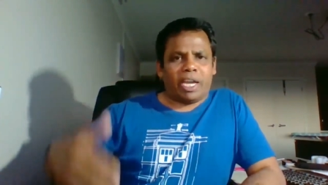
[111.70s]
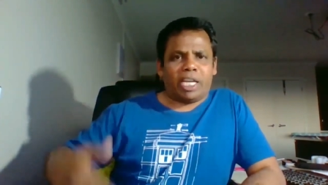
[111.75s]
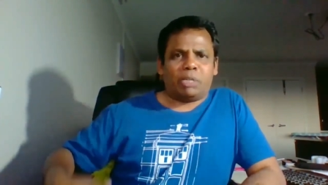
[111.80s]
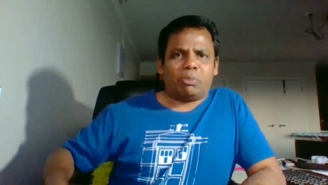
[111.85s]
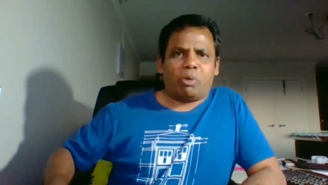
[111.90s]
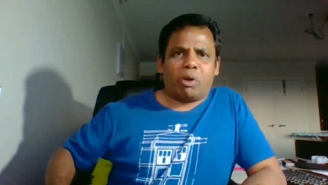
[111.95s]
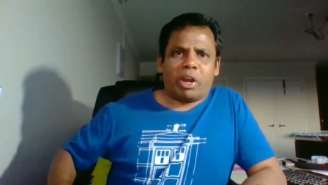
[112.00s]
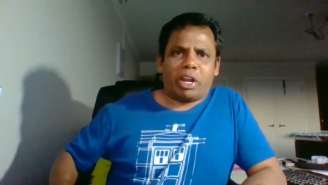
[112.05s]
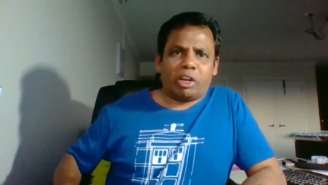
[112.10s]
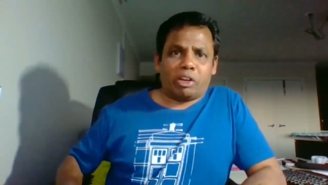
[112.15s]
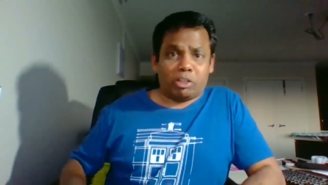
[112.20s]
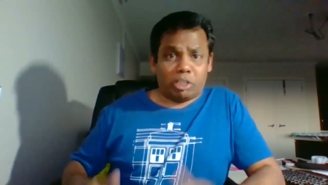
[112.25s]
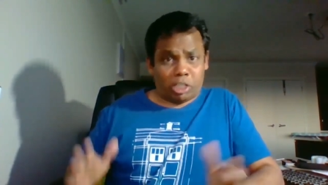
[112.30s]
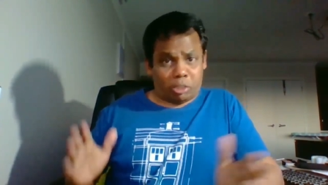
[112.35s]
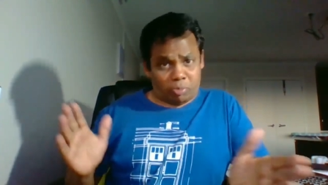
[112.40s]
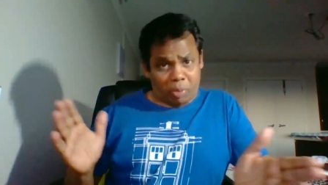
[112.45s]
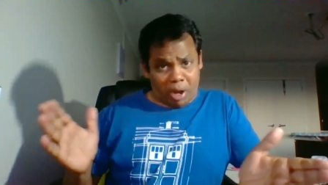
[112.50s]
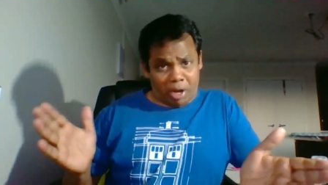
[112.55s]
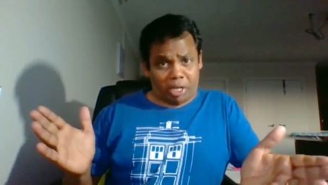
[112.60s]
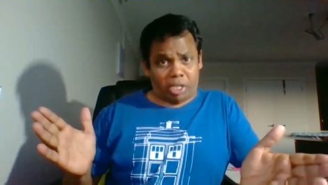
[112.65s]
exporting to
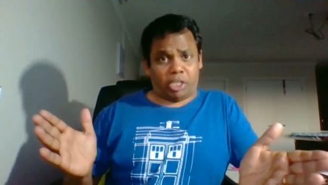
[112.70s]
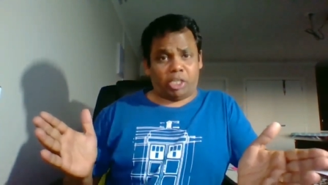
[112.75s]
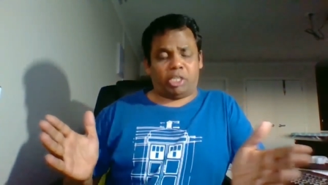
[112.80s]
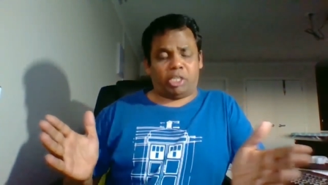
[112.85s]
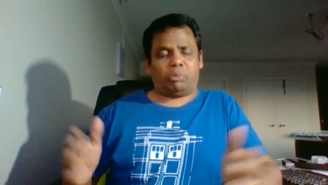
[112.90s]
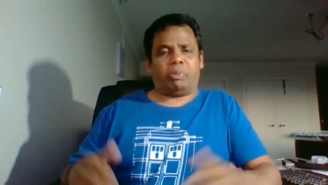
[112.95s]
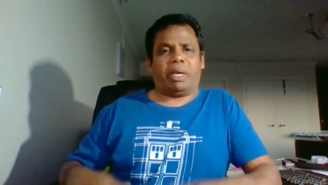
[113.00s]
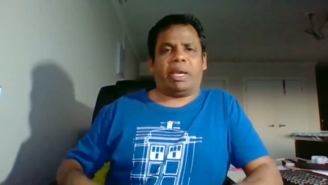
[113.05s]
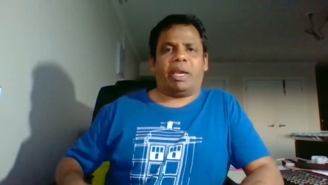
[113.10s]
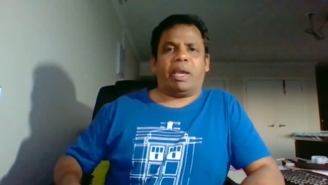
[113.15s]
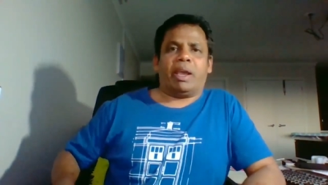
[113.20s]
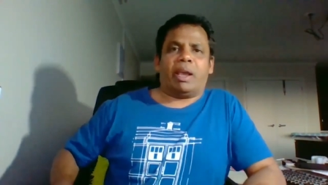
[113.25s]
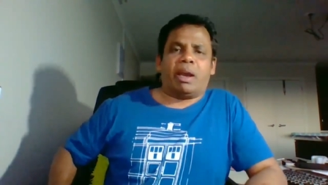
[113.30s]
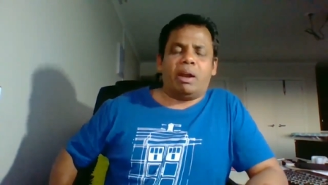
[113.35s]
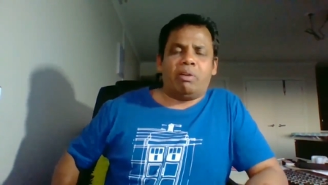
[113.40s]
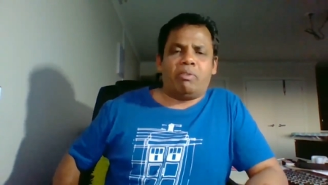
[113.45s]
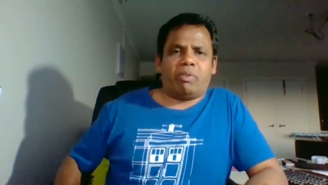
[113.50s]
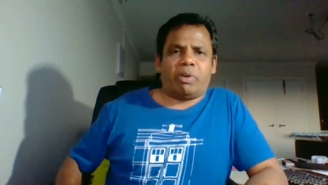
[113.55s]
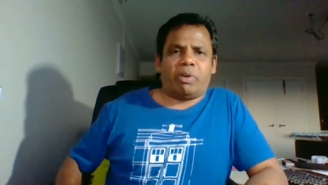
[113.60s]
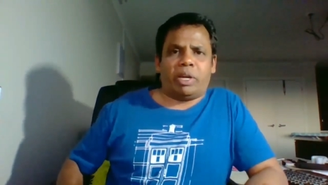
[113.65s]
Spanish speaking
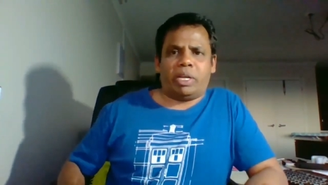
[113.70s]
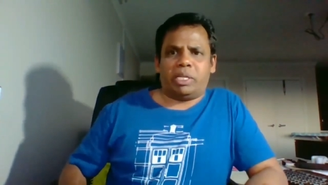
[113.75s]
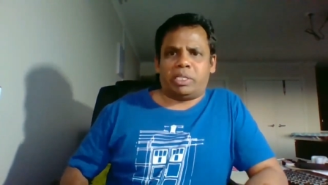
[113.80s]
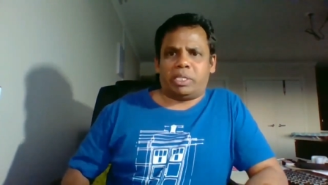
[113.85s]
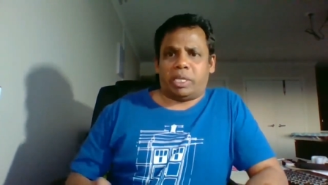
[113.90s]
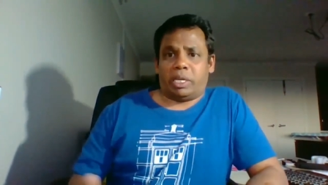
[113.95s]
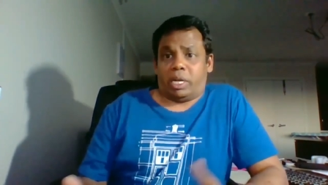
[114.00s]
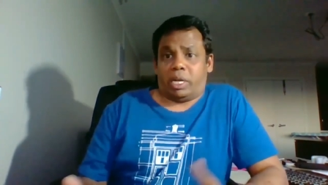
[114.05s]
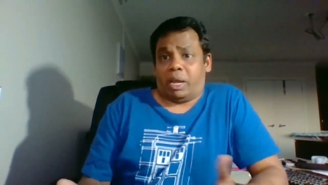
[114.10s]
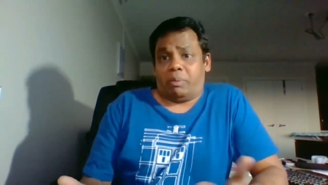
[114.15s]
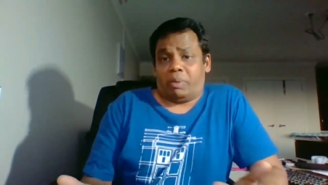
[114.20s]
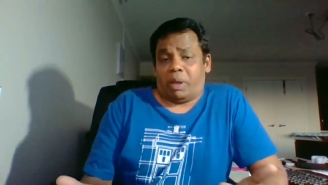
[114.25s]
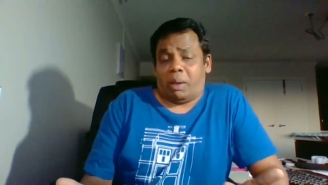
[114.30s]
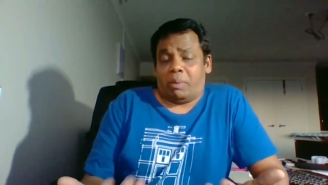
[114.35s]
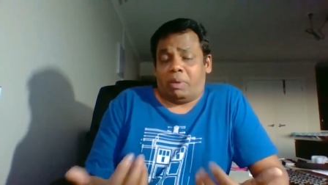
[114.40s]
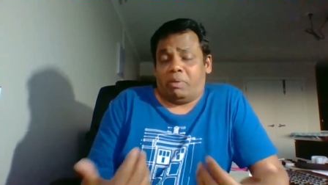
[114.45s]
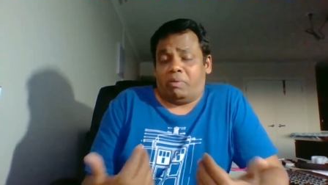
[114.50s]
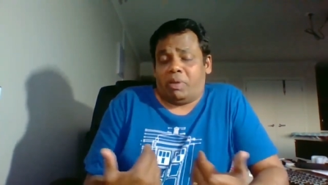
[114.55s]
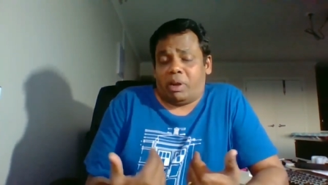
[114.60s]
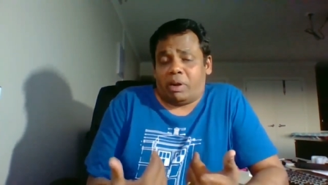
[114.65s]
countries. And, and
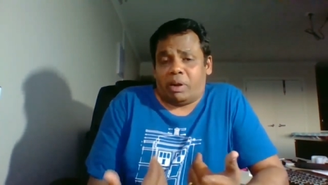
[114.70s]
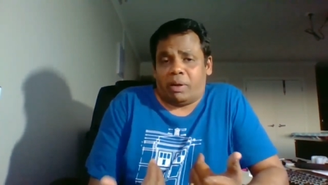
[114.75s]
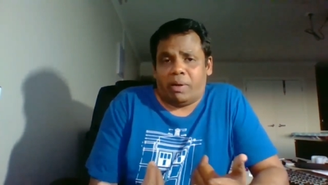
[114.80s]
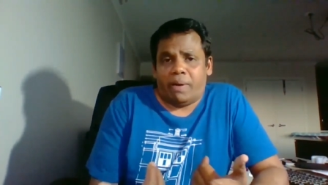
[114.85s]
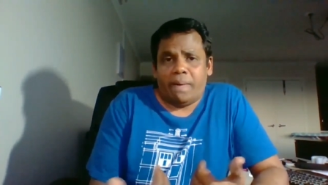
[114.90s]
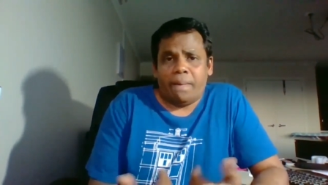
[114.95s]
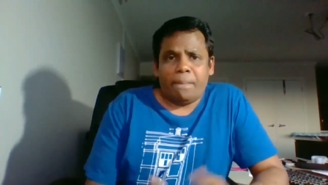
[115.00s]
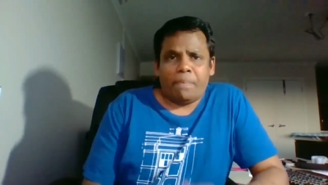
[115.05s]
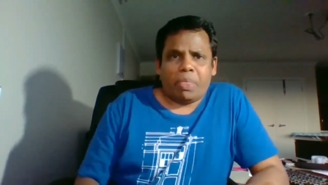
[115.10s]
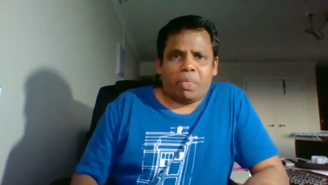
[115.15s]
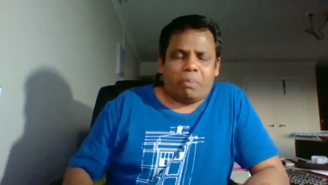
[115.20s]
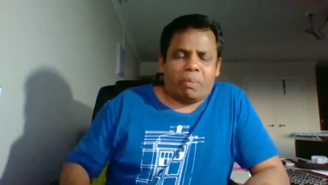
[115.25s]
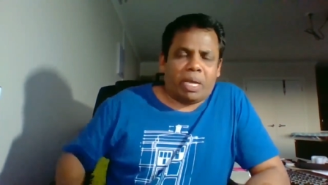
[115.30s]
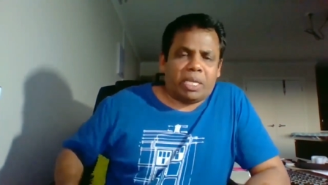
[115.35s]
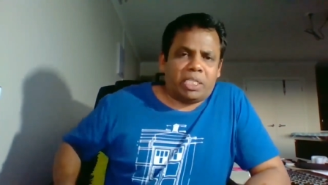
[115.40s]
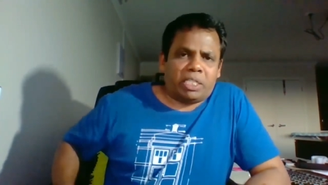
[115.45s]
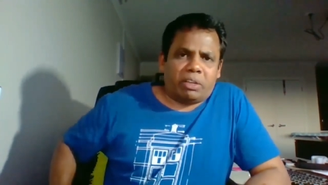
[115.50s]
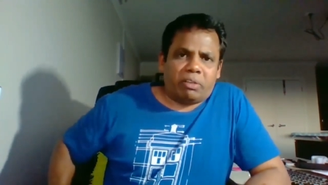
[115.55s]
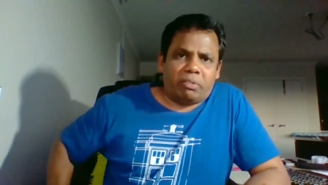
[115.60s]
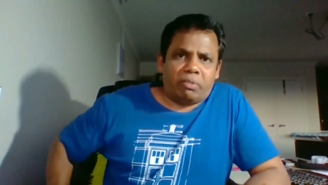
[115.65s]
I mean, we are a
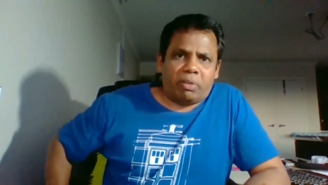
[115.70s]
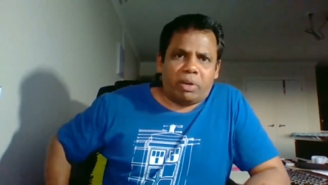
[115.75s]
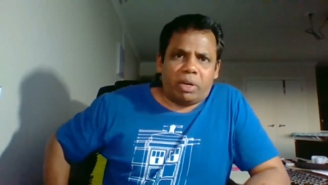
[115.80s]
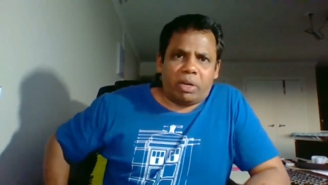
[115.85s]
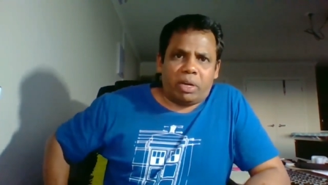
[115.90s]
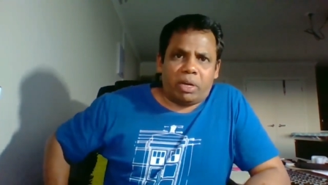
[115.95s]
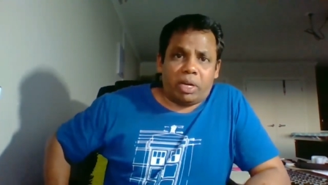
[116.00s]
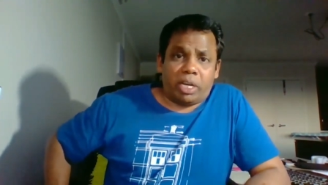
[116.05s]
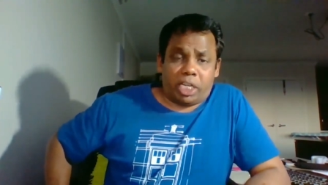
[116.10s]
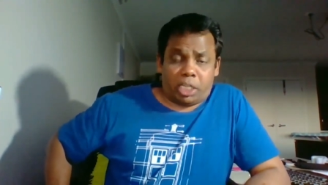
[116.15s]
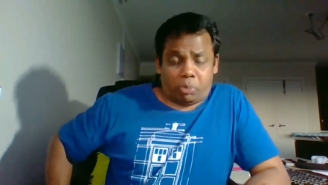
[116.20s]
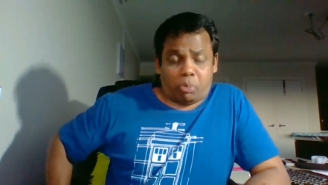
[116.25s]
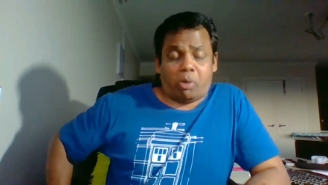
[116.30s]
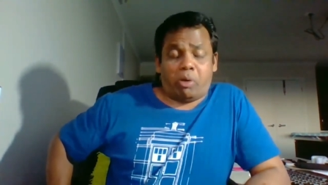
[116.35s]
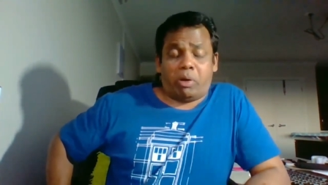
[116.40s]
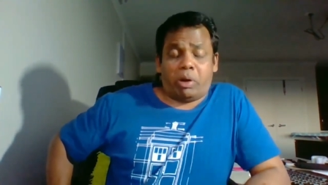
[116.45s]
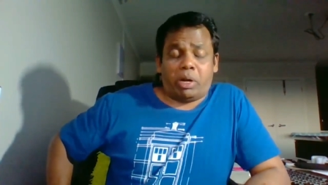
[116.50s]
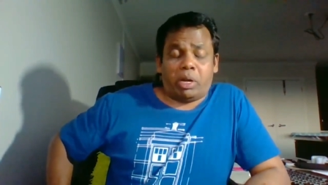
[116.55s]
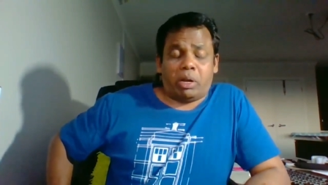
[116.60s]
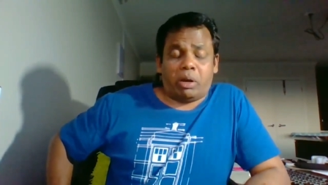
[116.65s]
massive uh,
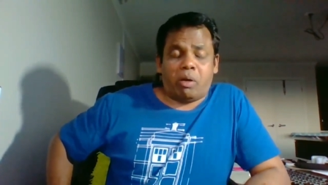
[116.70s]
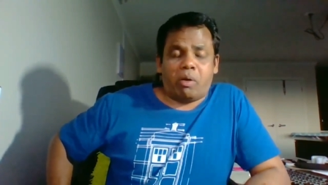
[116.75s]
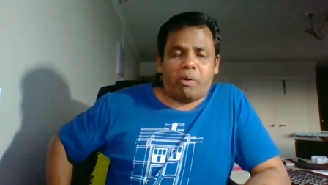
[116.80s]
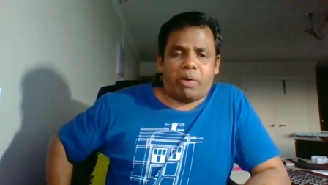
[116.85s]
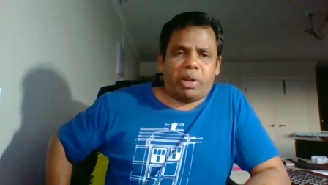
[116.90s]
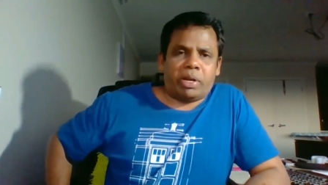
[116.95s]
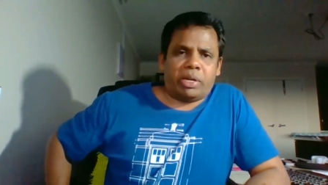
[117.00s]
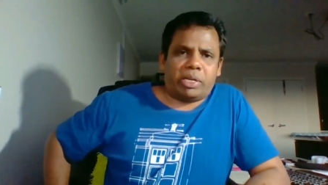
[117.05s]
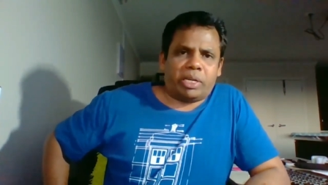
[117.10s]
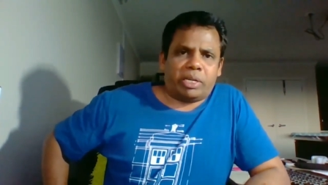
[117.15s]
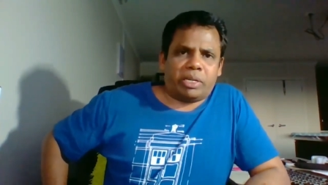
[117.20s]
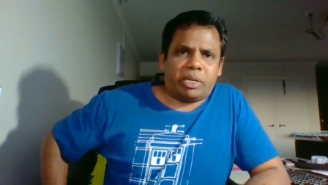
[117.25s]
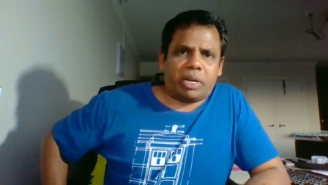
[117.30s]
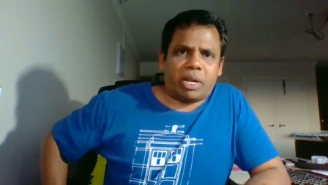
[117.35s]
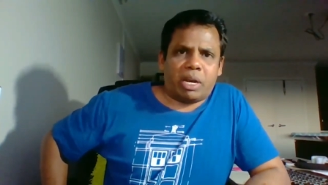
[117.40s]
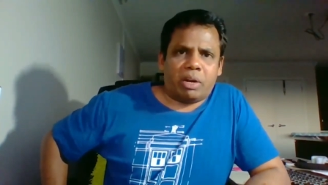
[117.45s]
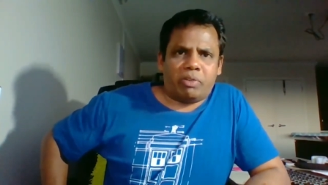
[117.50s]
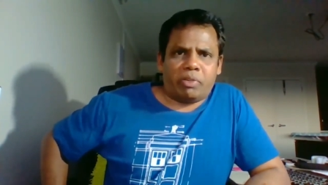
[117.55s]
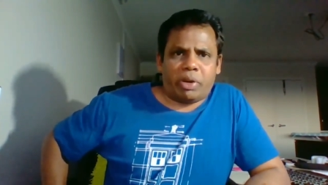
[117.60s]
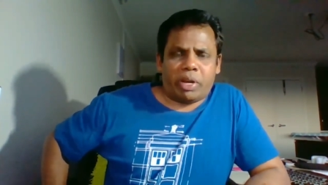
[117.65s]
export
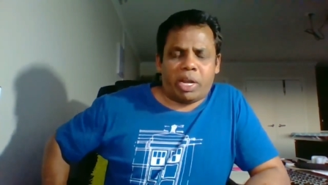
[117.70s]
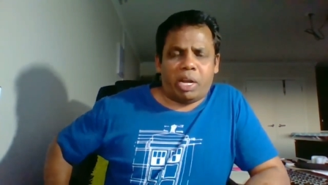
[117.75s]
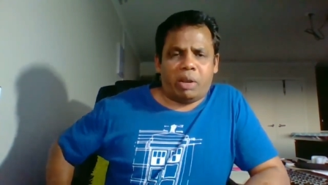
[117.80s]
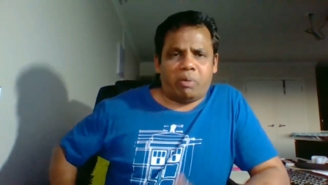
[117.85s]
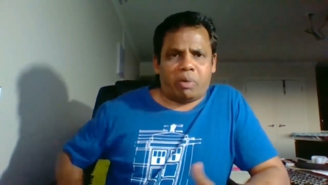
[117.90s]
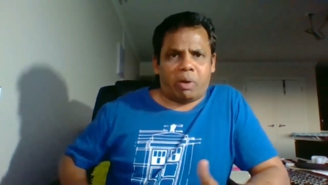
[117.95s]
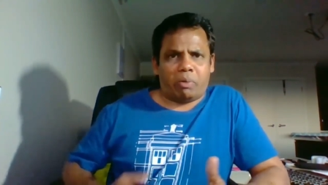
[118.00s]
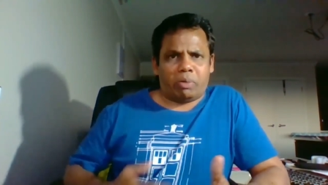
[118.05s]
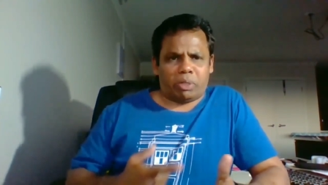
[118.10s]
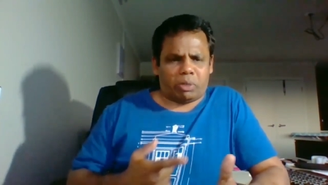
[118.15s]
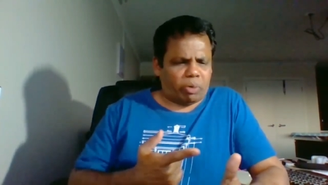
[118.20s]
oriented country anyway.